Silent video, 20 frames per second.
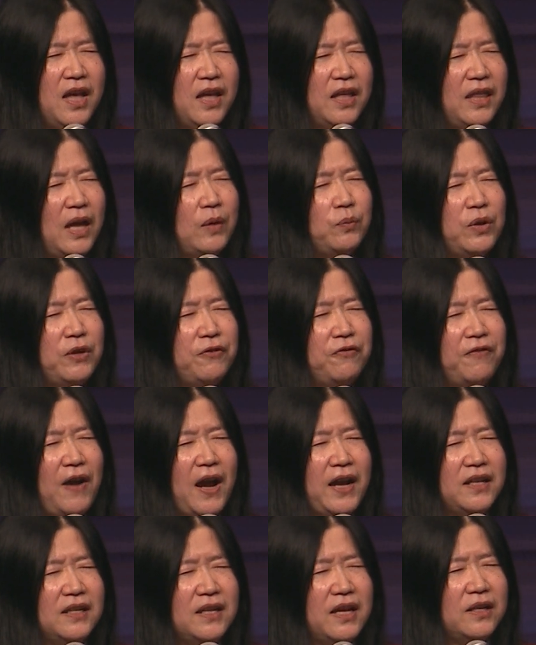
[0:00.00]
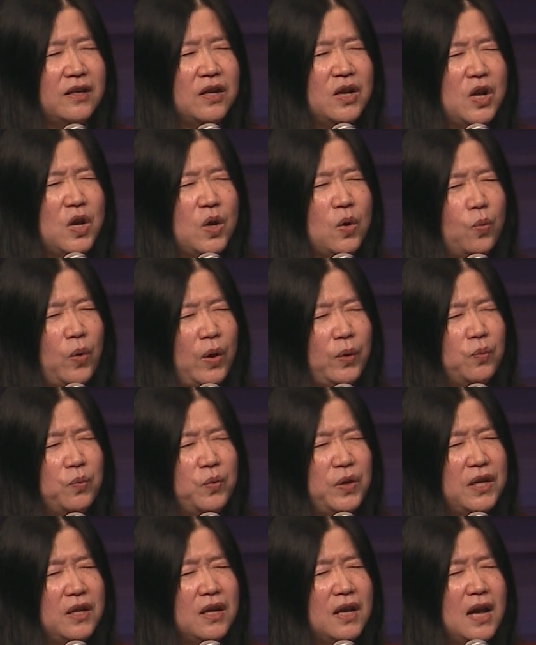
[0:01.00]
then we find that when
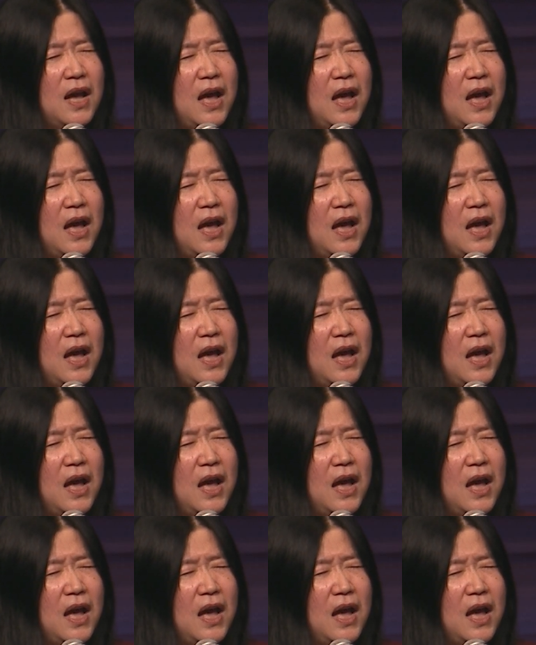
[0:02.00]
we